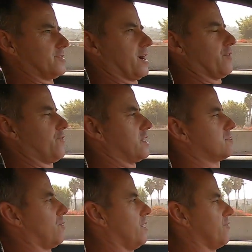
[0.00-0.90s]
It's like I
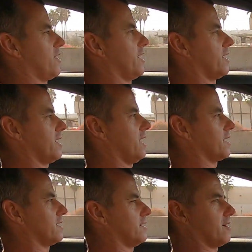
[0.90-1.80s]
fixed one thing and now
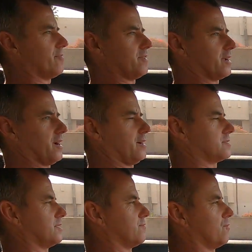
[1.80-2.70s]
I can hear everything
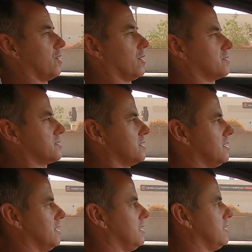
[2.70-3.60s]
else, even worse.
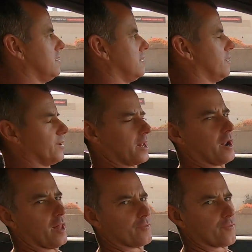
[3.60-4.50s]
Let me get
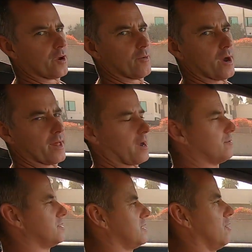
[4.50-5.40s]
it on the freeway.
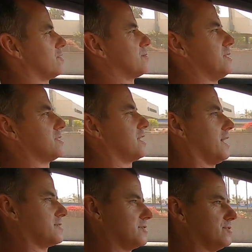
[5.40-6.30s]
That was the ultimate
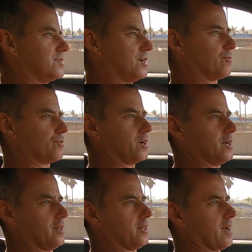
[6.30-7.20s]
test. It used to get
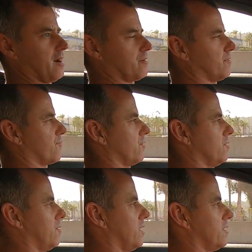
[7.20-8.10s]
really loud on the
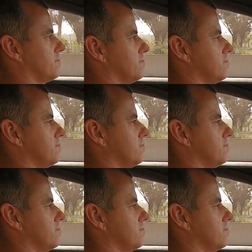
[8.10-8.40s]
freeway.